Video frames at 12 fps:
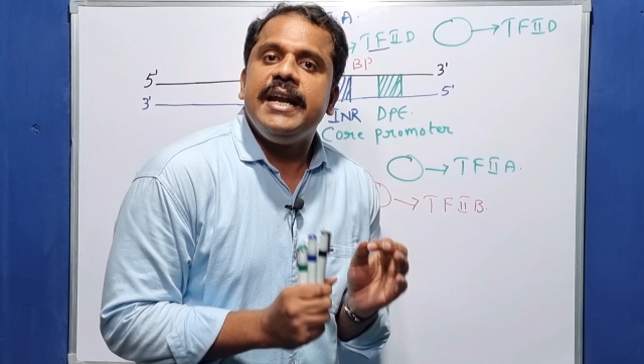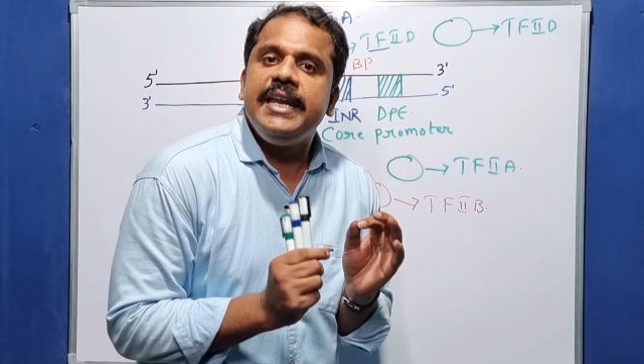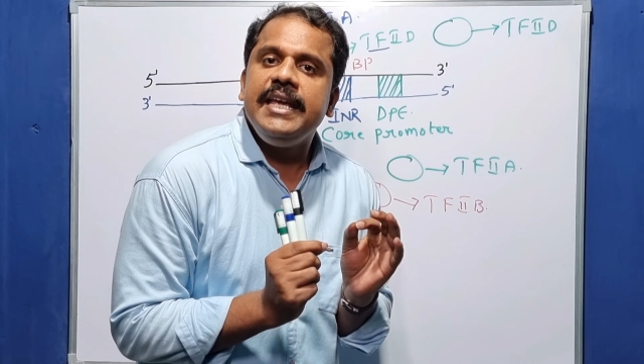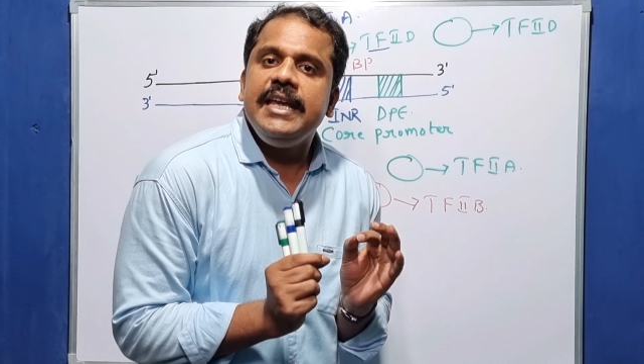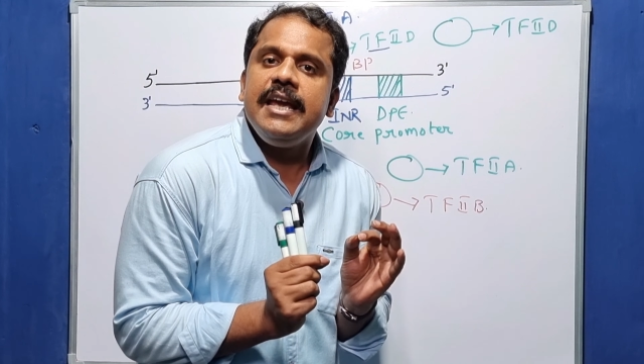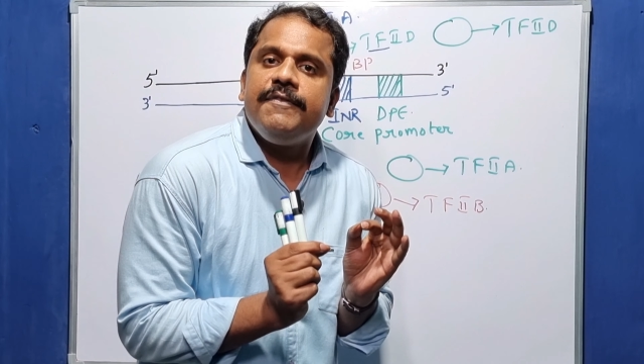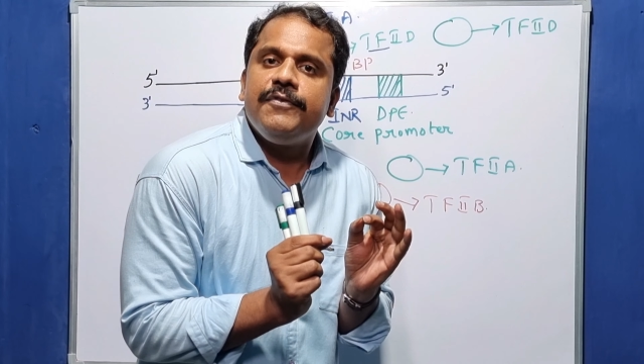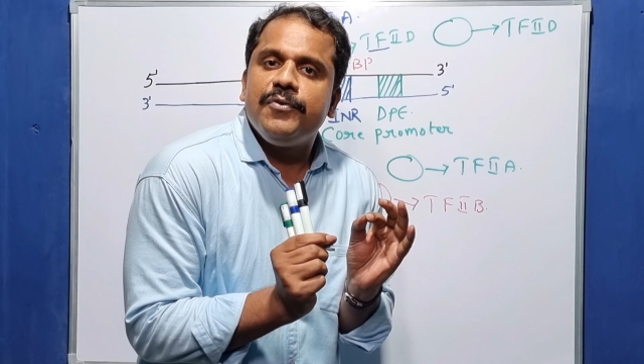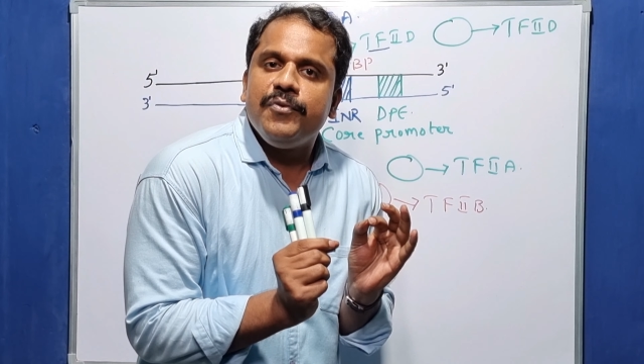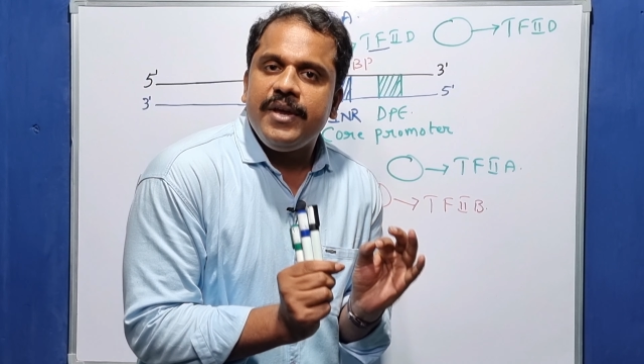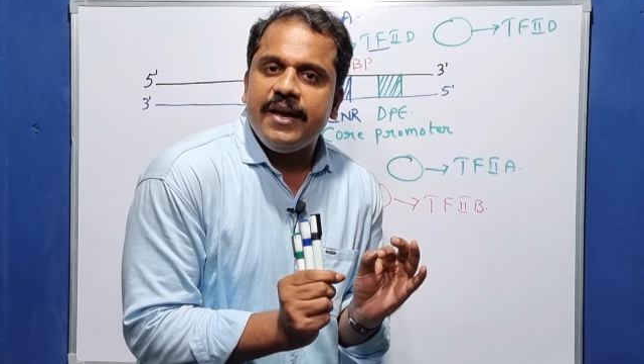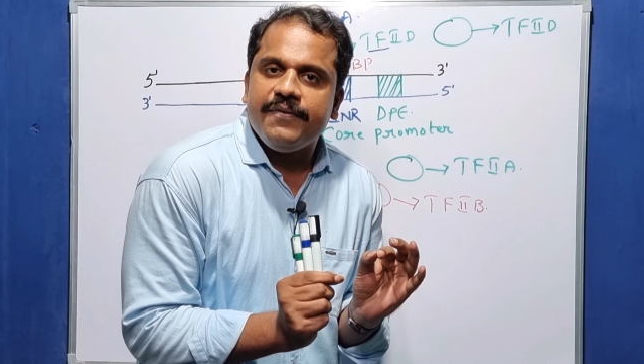
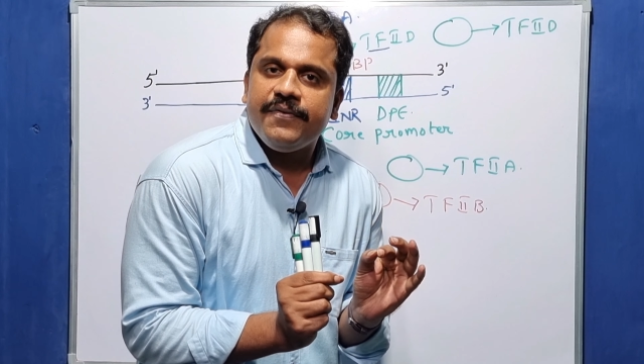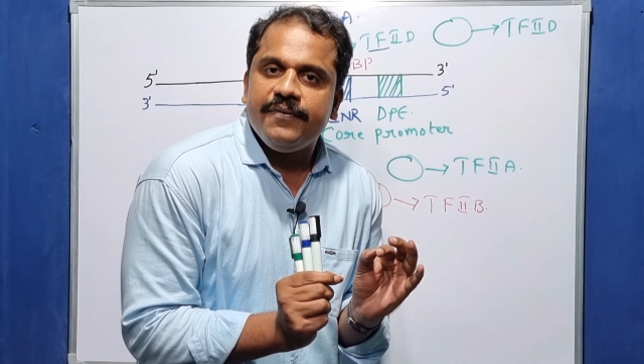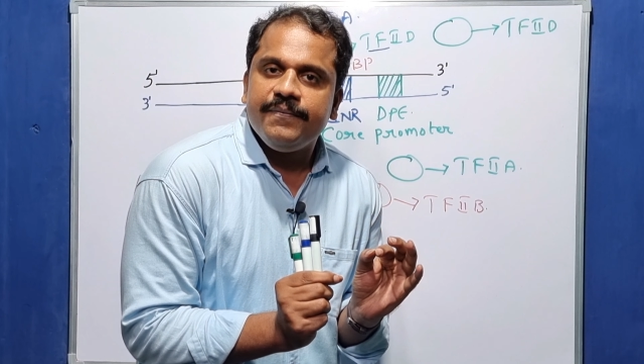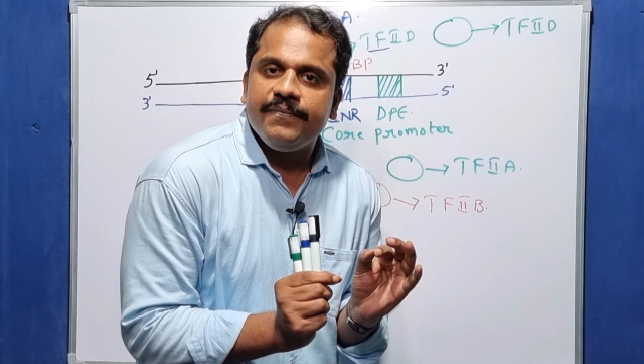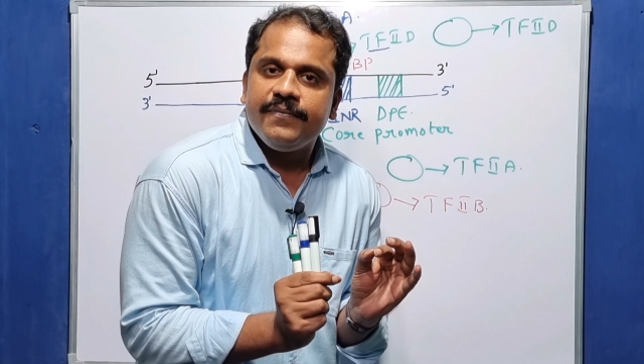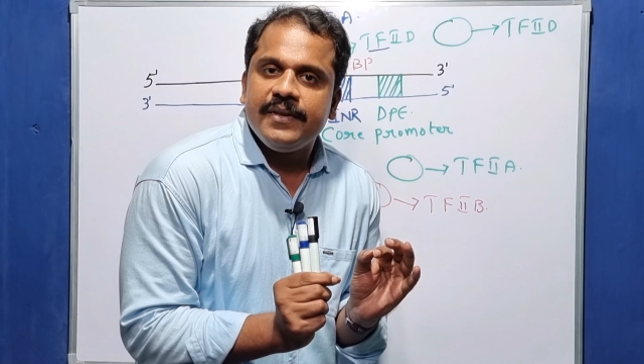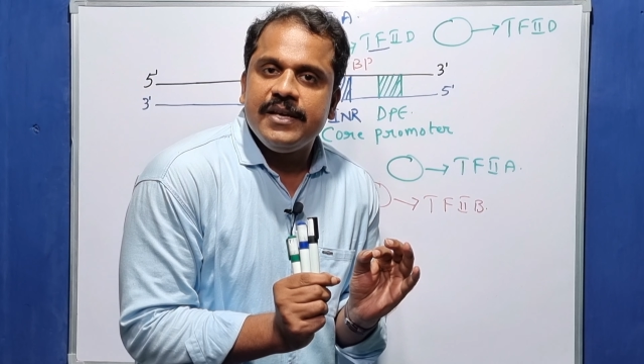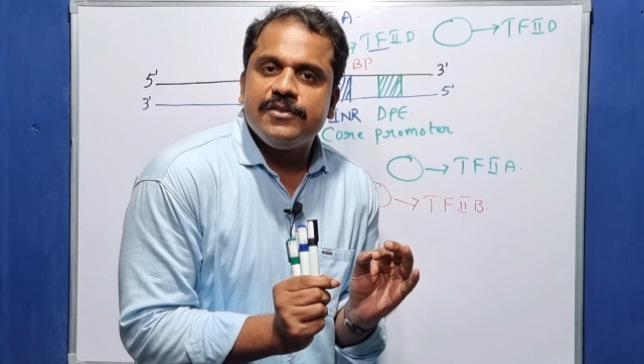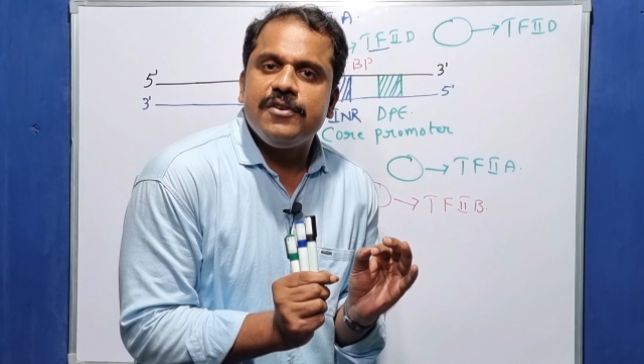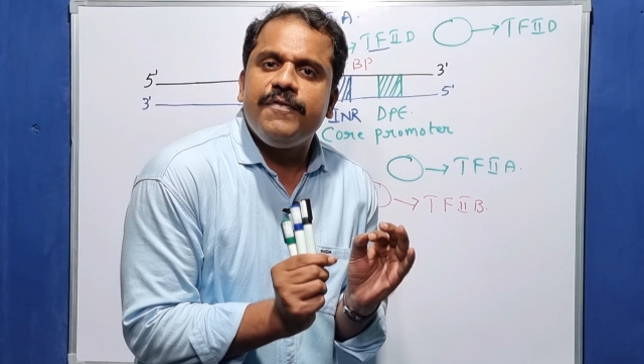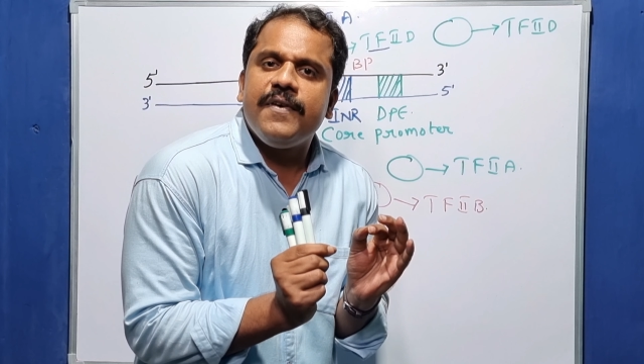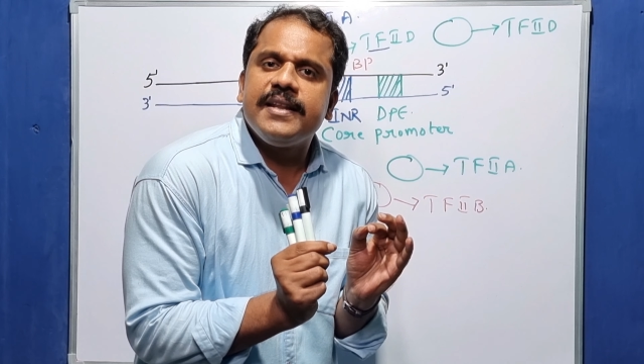TF2F.
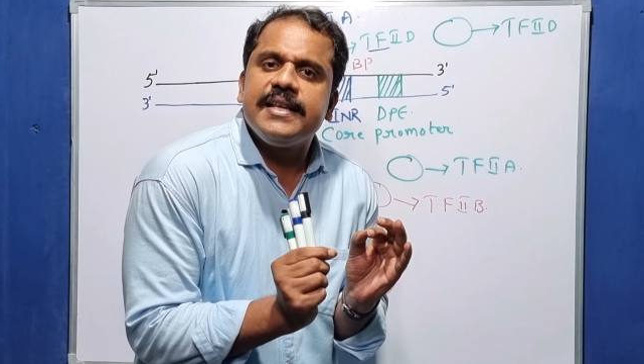So for the